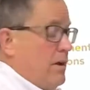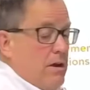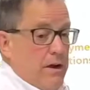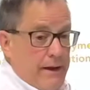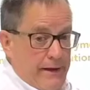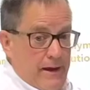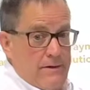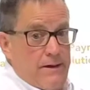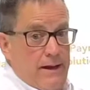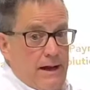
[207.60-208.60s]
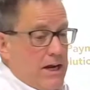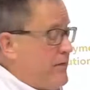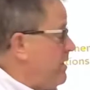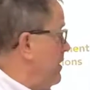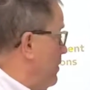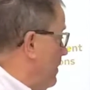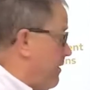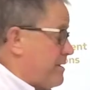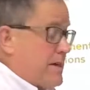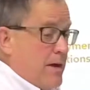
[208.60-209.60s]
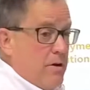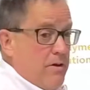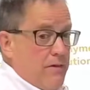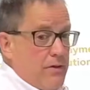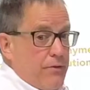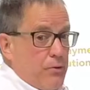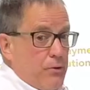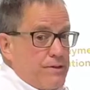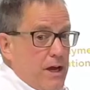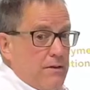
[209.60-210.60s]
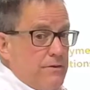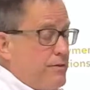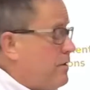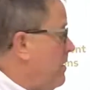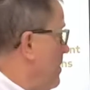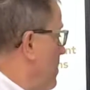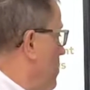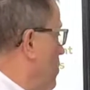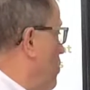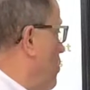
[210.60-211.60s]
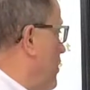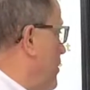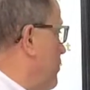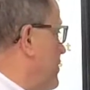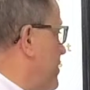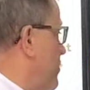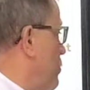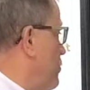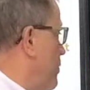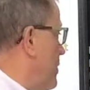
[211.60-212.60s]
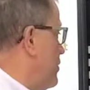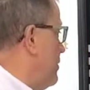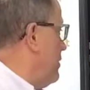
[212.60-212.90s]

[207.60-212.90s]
And again, to get out of it, it'll either time out after 30 seconds, or you press the mode switch.